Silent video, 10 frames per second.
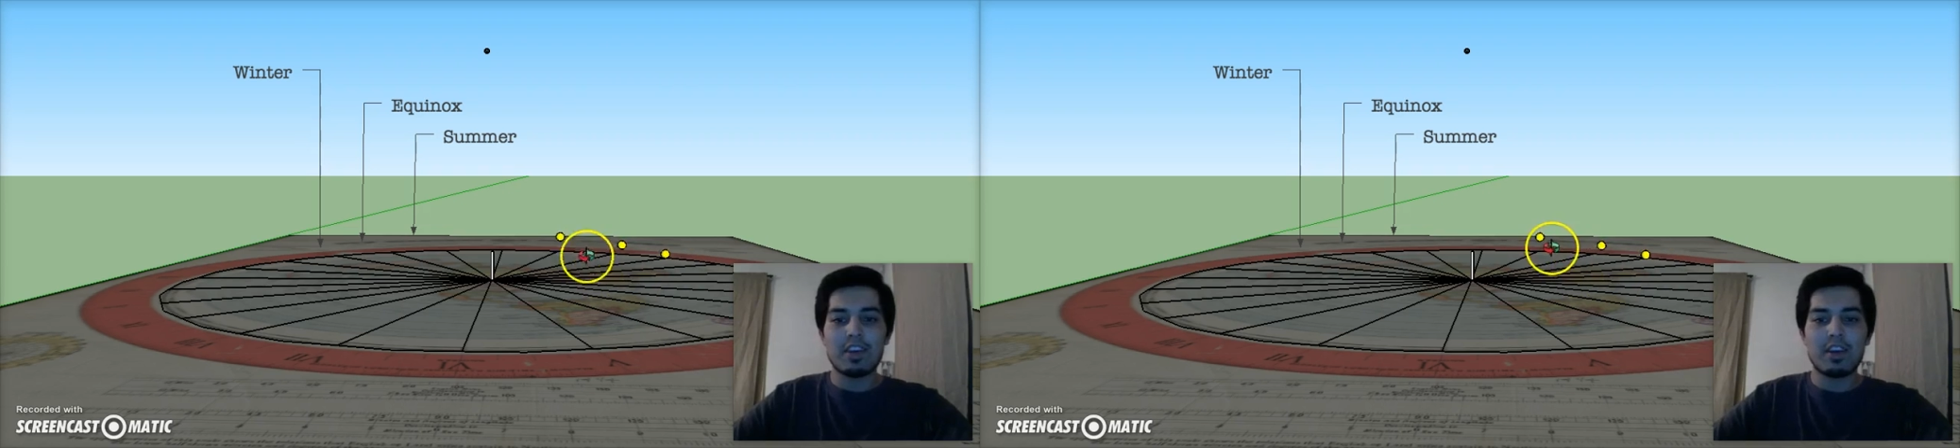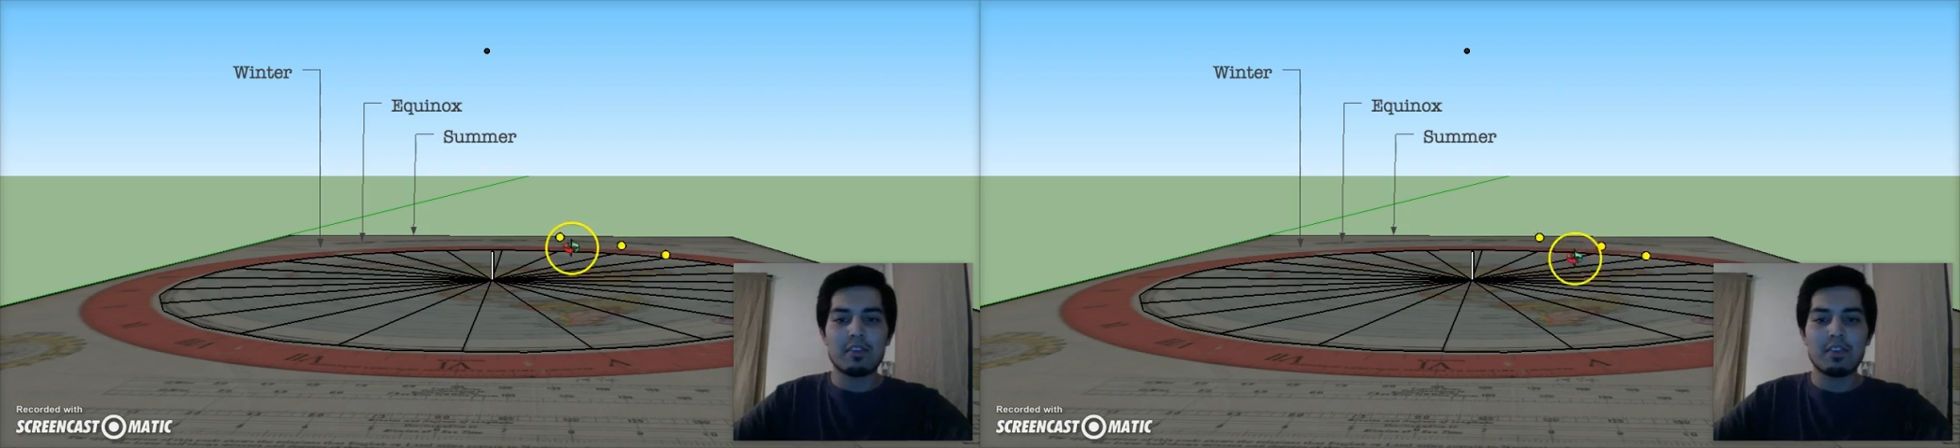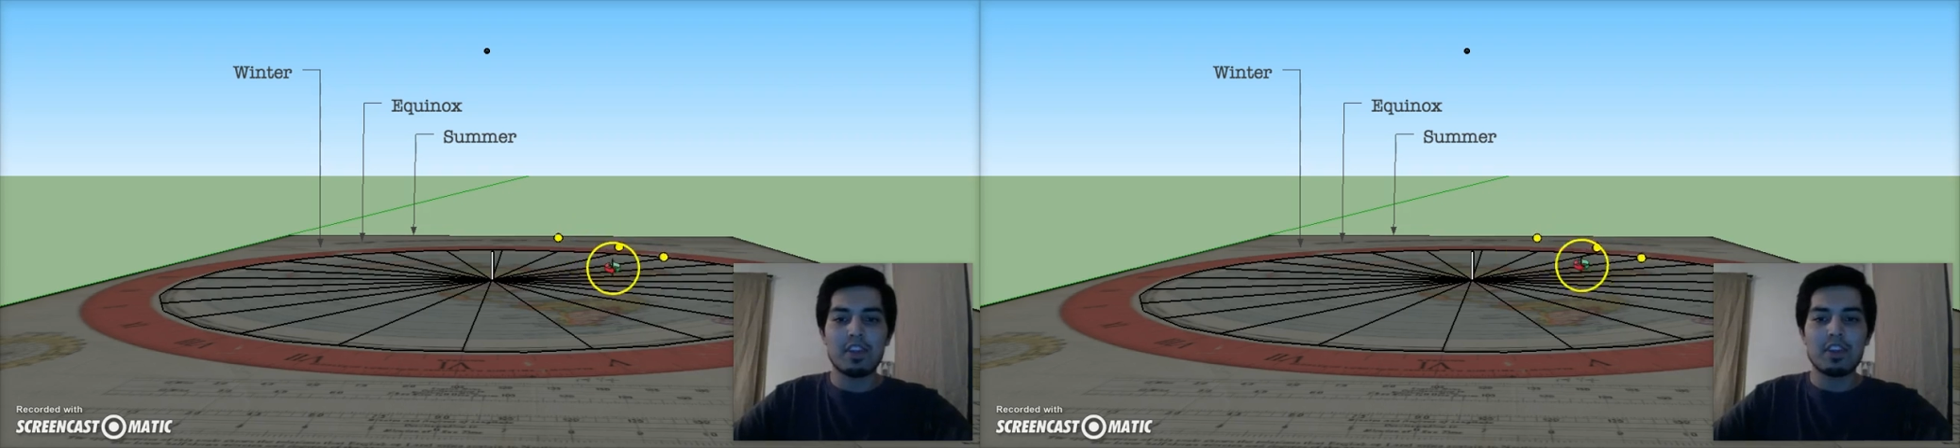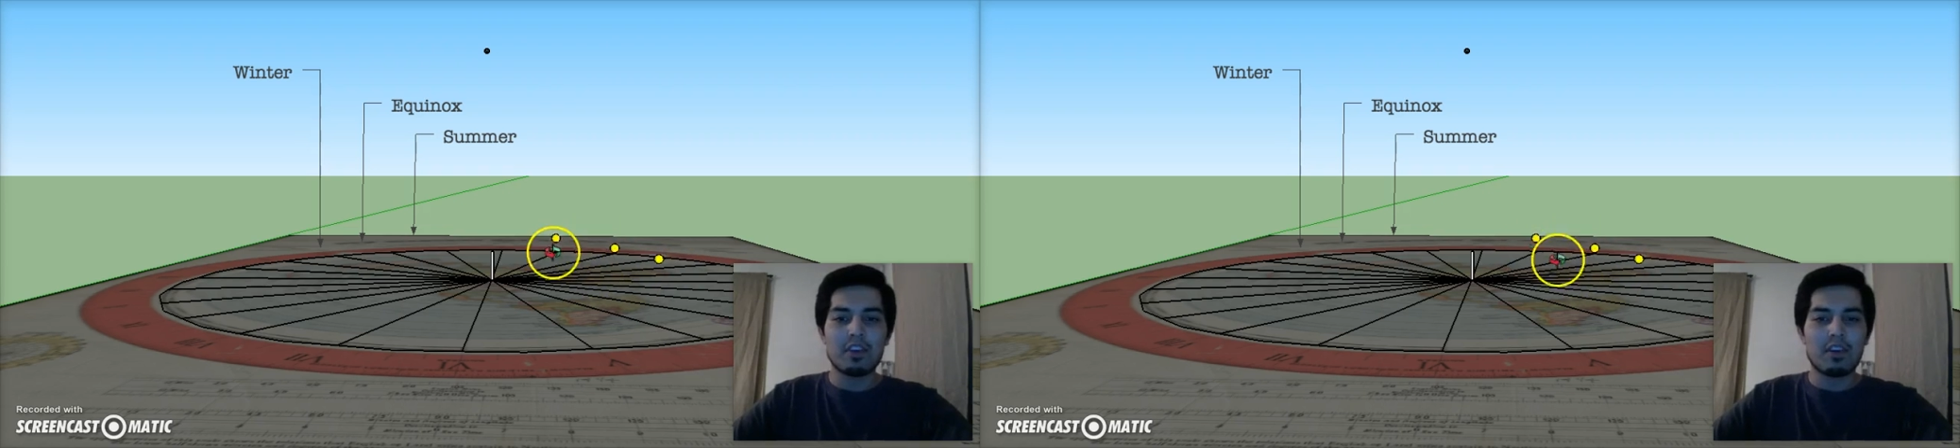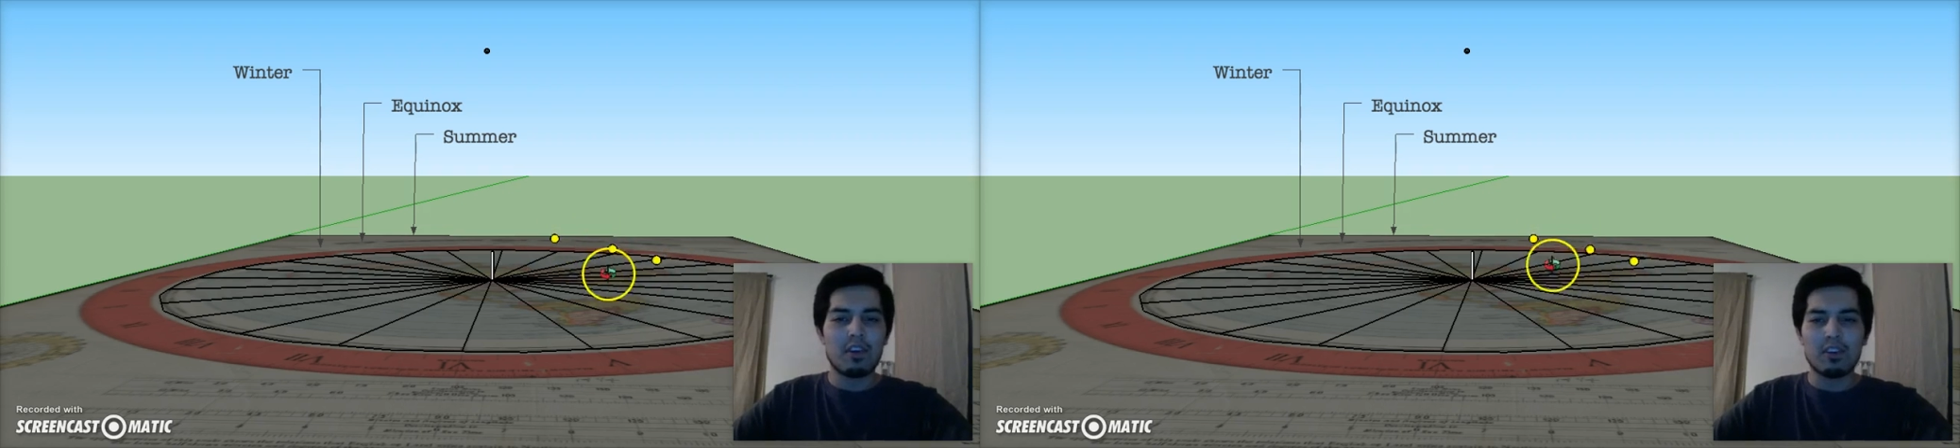Now these
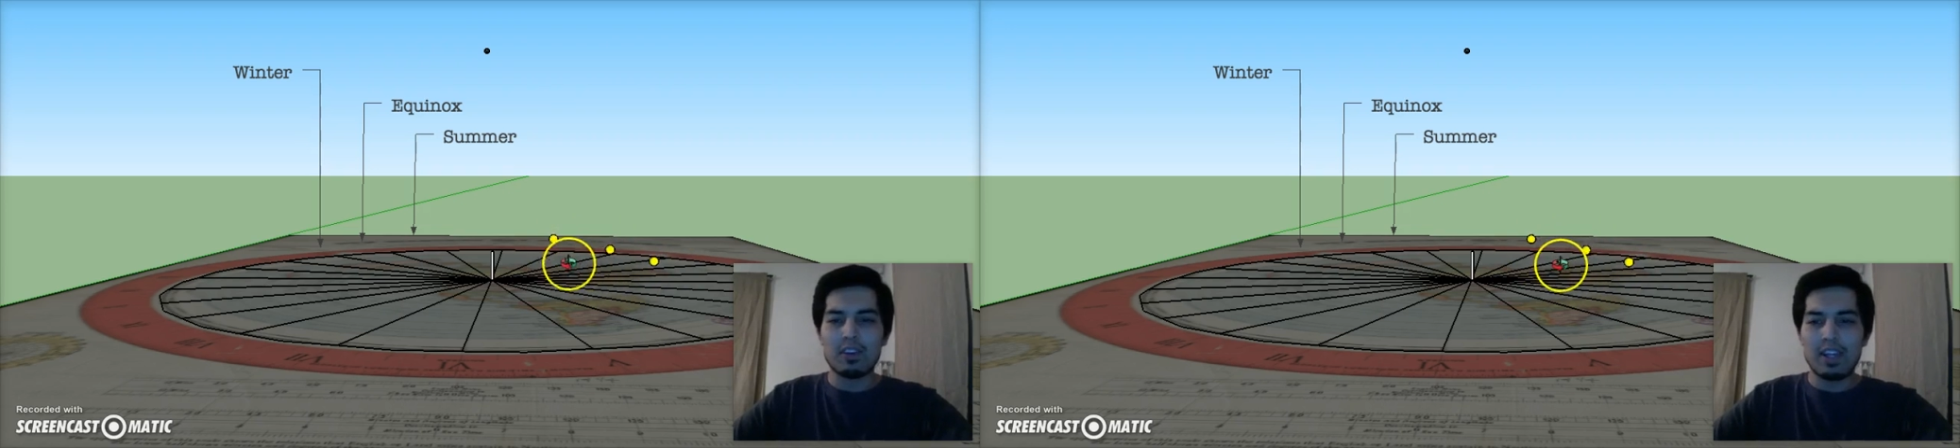are all